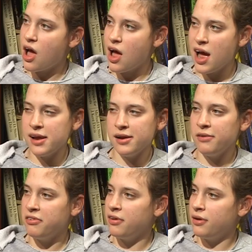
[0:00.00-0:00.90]
I
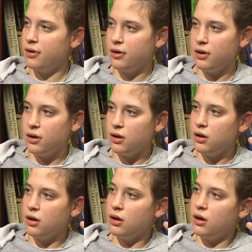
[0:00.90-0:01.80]
never,
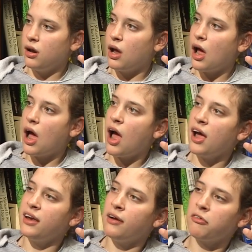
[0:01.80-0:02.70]

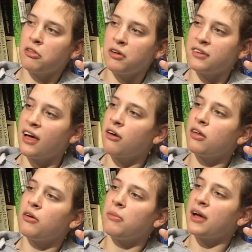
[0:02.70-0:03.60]
I never look down
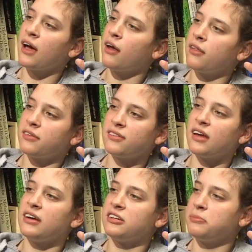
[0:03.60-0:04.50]
and, oh my god, all of a
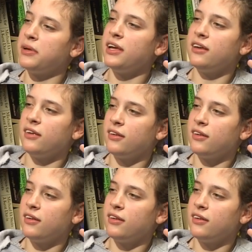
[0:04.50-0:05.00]
sudden I just peed.